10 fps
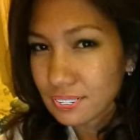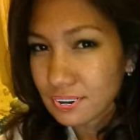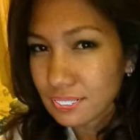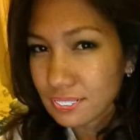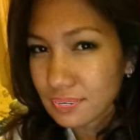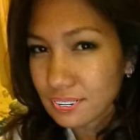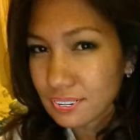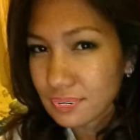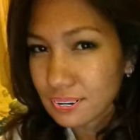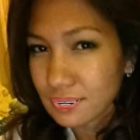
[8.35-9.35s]
to support
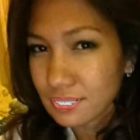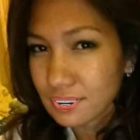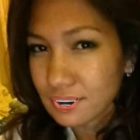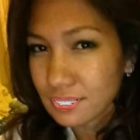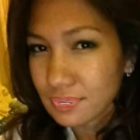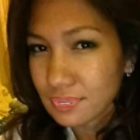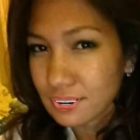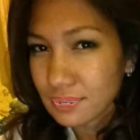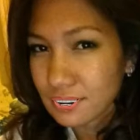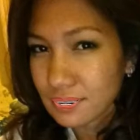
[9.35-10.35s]
our Nutribiz
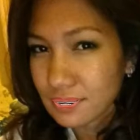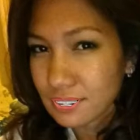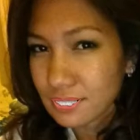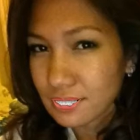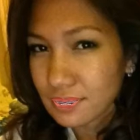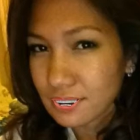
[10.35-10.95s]
grand launching